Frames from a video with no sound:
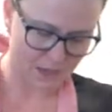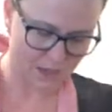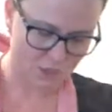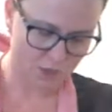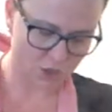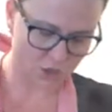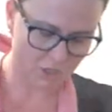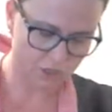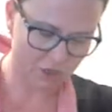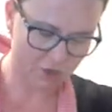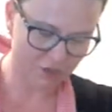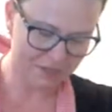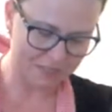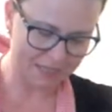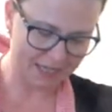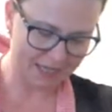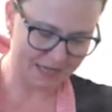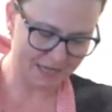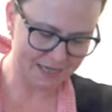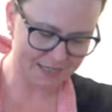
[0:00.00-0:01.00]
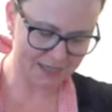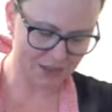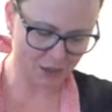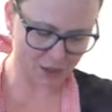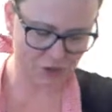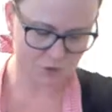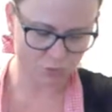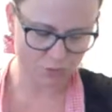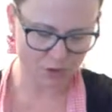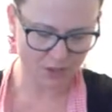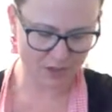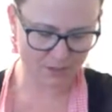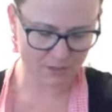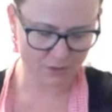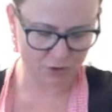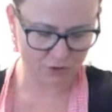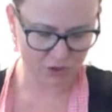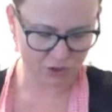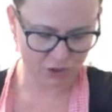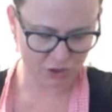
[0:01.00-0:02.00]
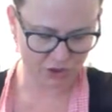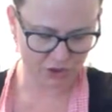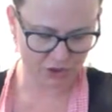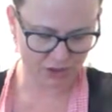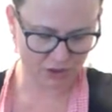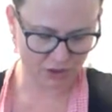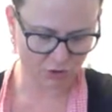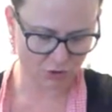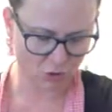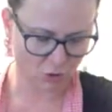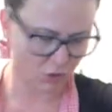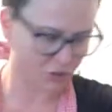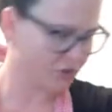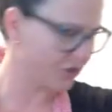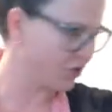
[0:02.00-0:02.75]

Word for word: You can use any kind of salt you want. I'm using just a little coarse